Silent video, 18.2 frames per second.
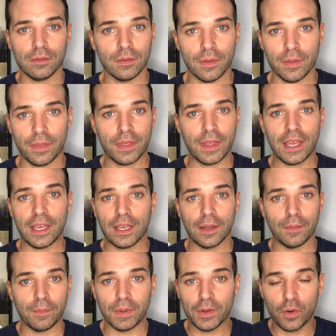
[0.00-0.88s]
thing
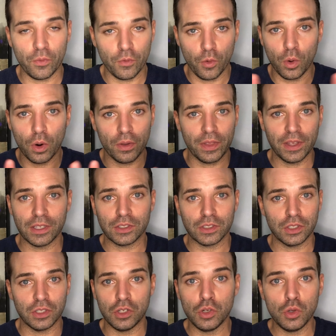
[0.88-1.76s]
and before this
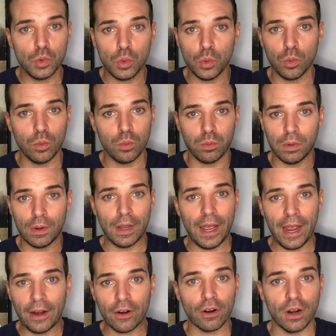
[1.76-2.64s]
new
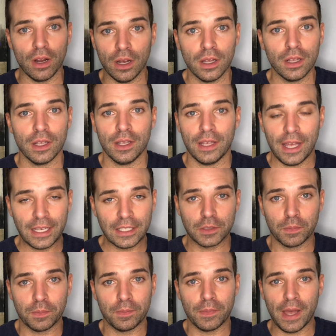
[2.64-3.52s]
era
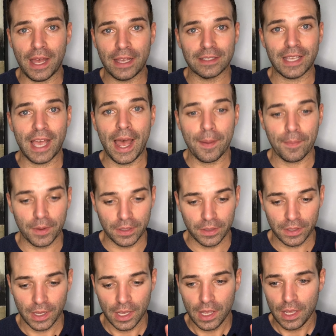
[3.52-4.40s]
has happened.